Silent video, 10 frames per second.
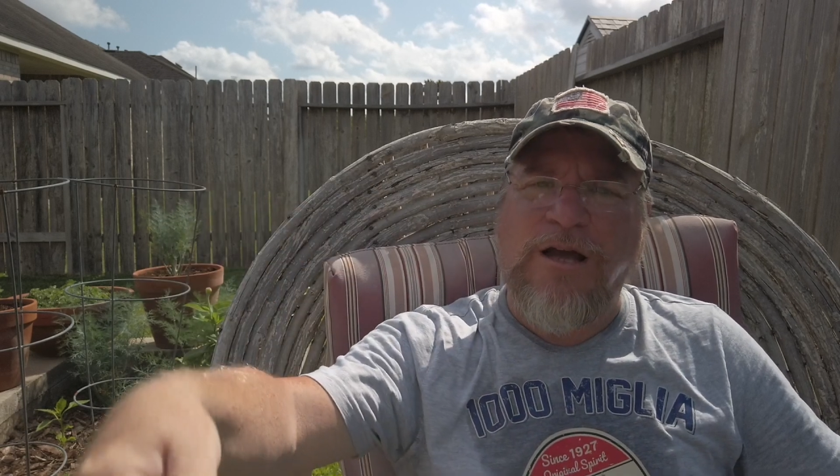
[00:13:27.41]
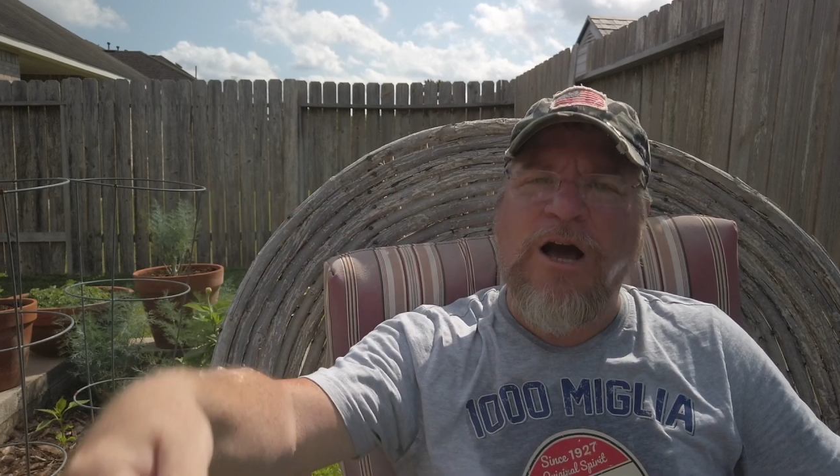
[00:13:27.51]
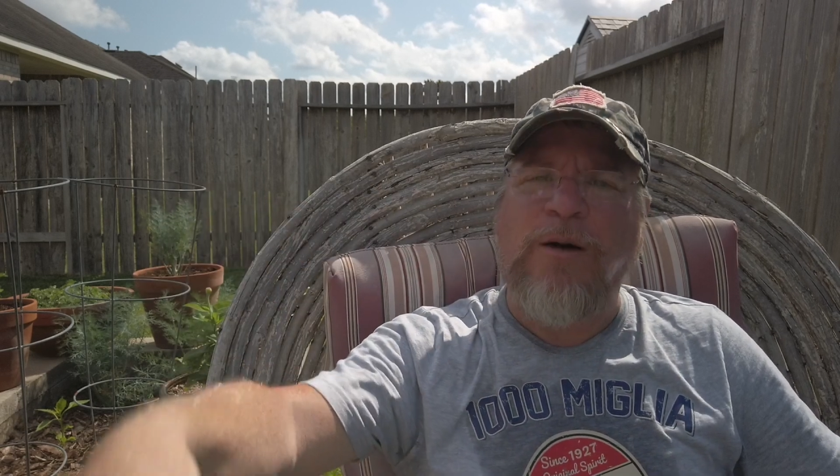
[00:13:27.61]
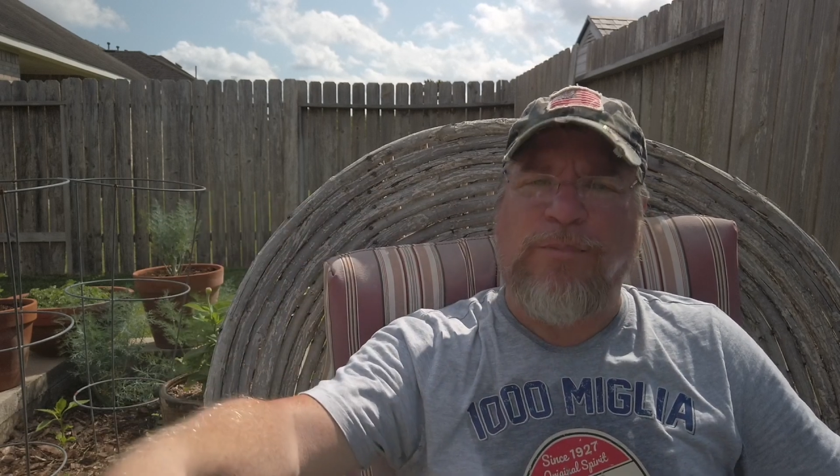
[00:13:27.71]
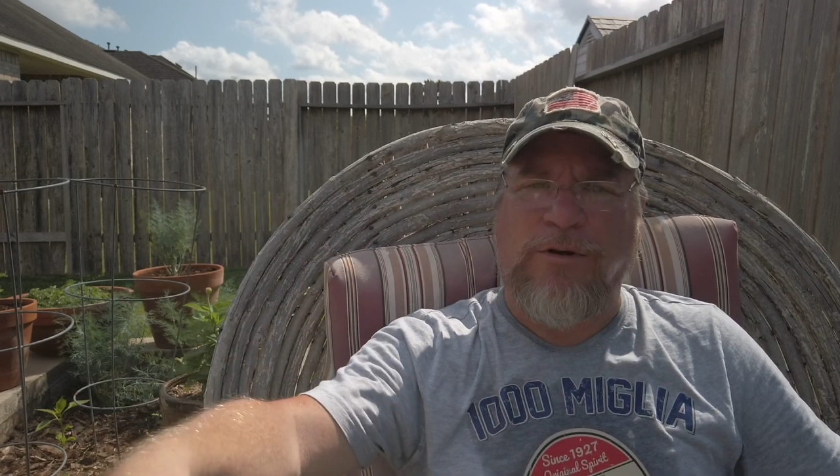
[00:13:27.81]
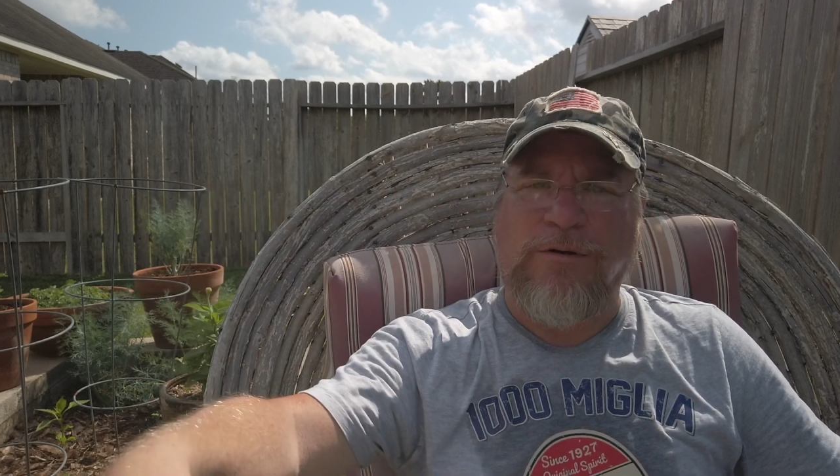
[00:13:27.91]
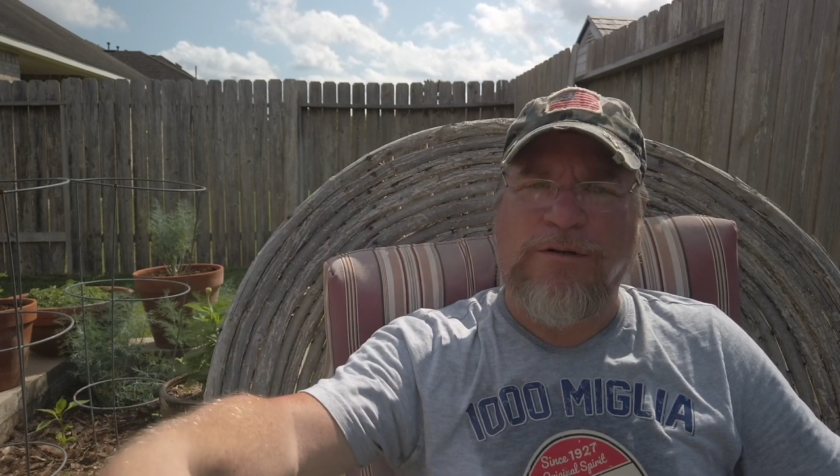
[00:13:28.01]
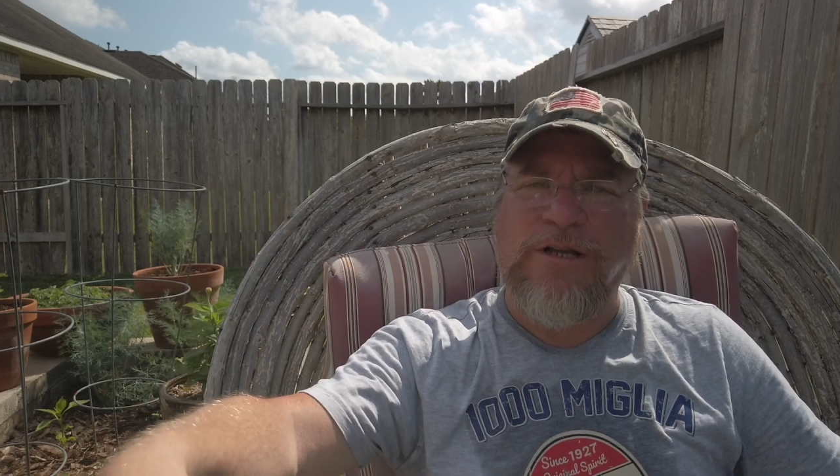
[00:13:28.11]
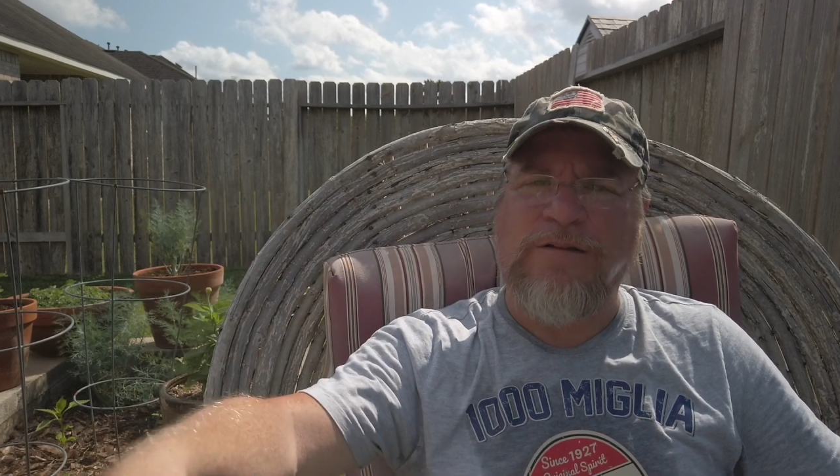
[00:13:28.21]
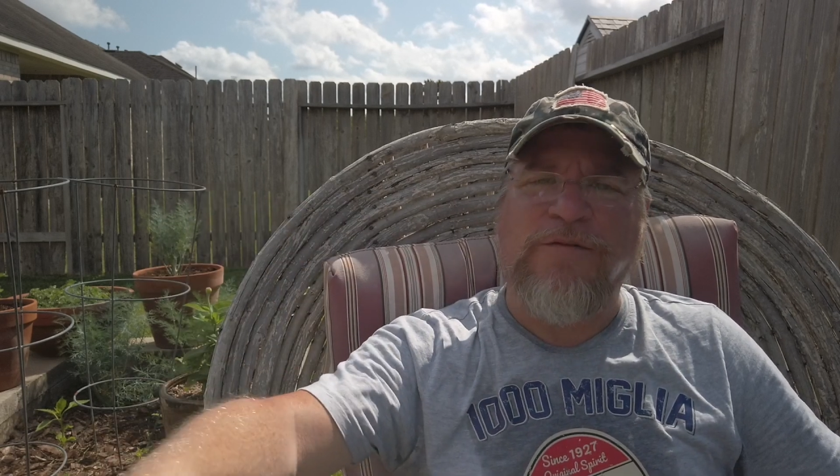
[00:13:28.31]
coupler,
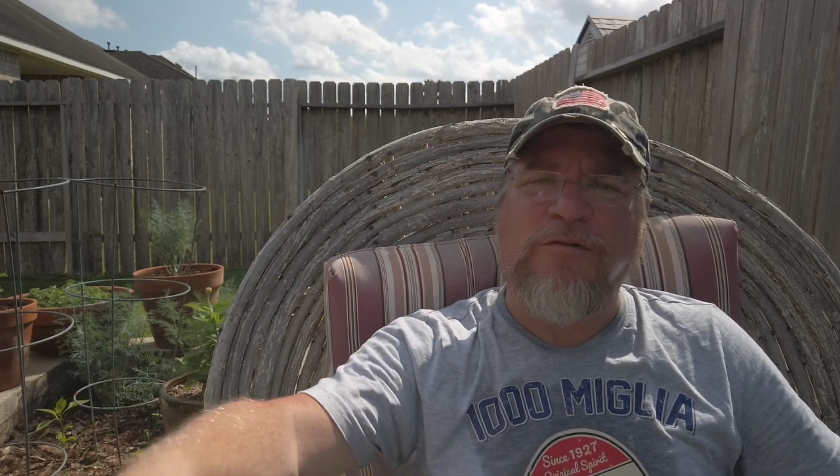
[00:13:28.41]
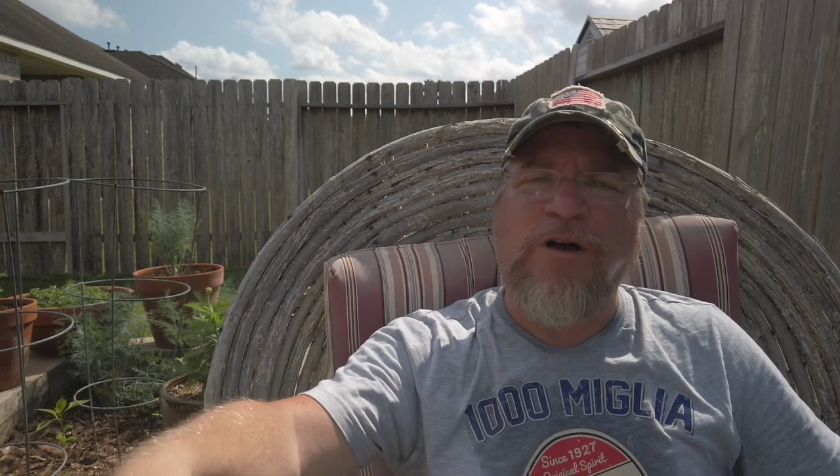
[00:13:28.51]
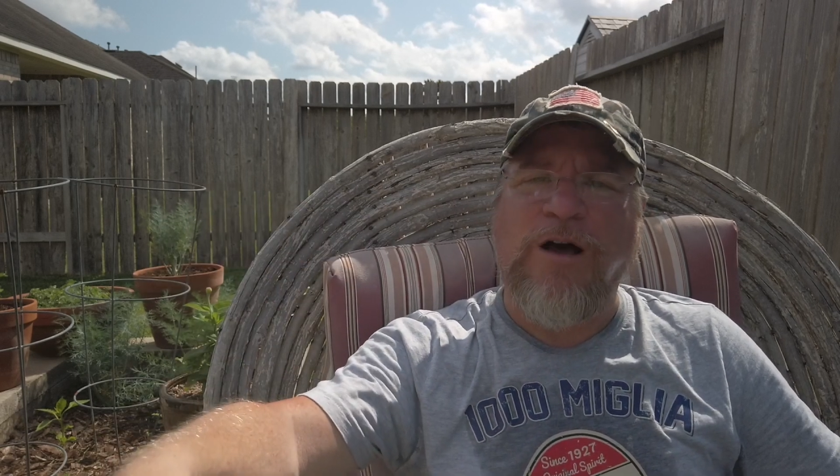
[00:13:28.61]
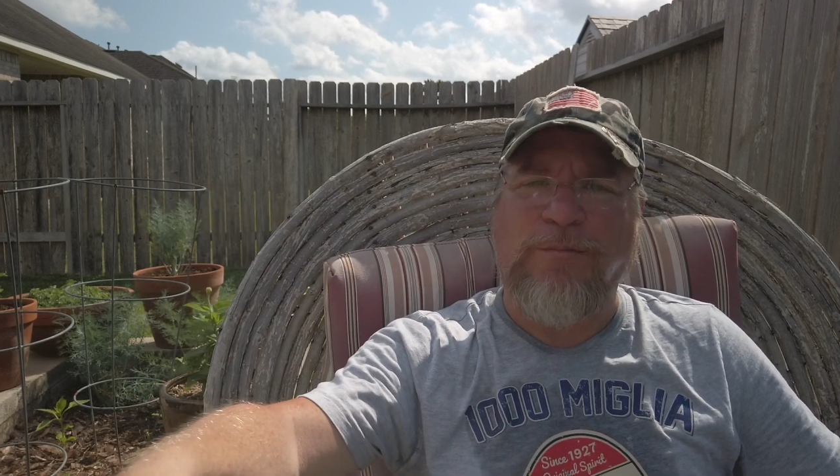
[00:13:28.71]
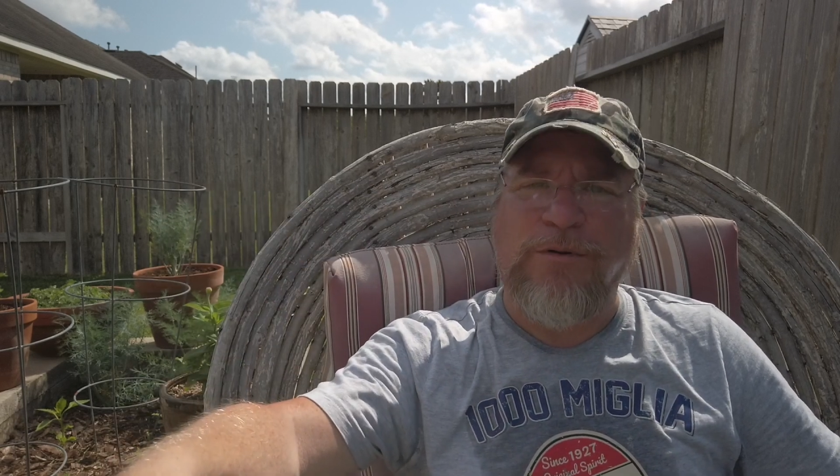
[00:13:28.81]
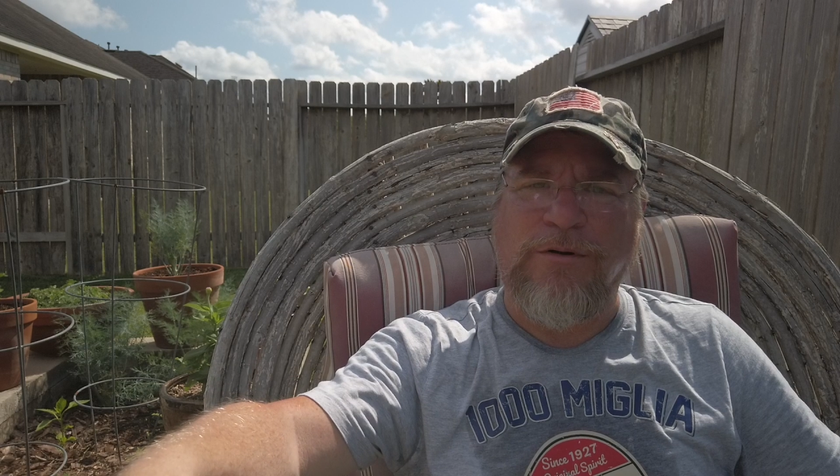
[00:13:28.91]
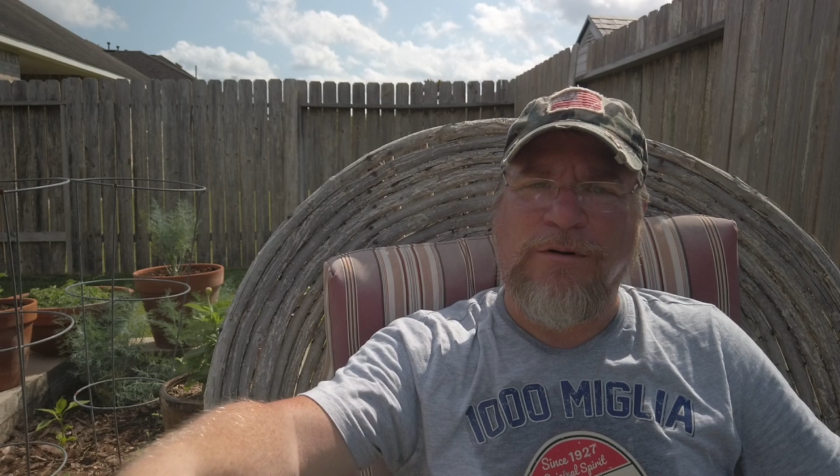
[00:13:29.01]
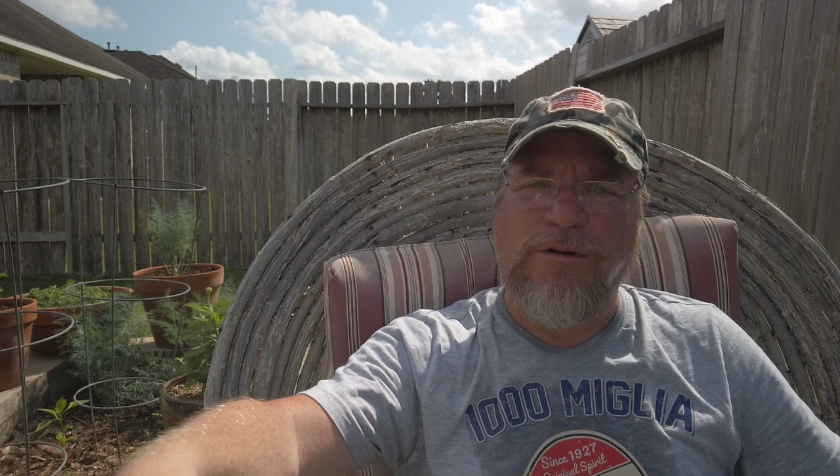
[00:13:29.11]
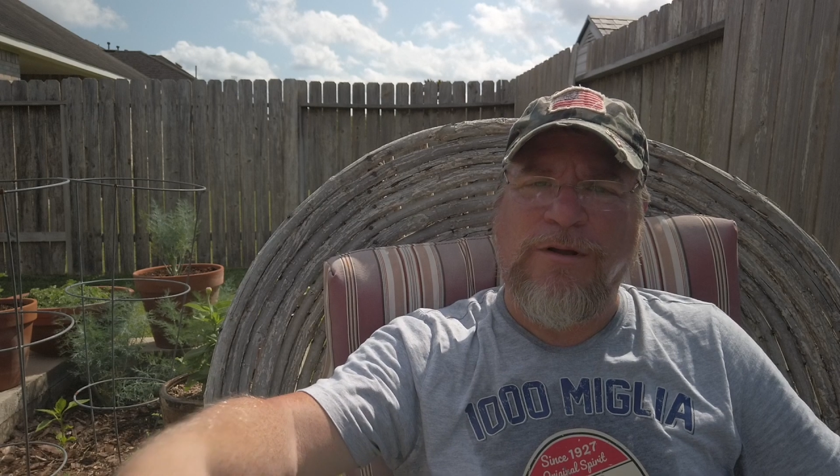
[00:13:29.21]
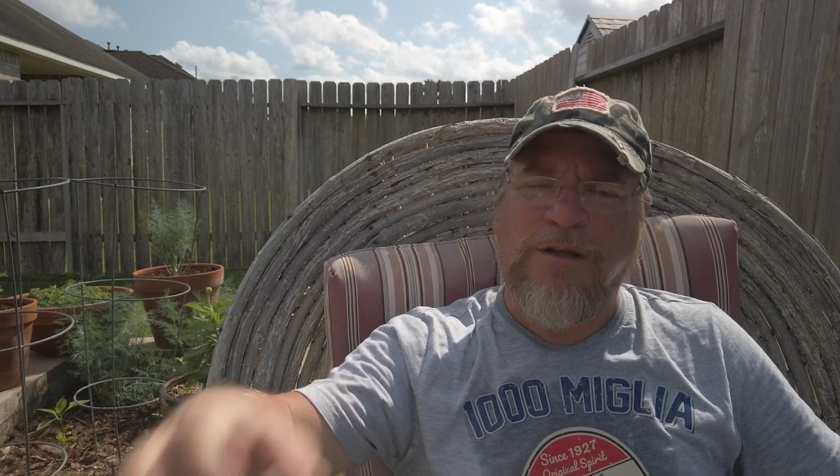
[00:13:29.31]
a telephone coupler,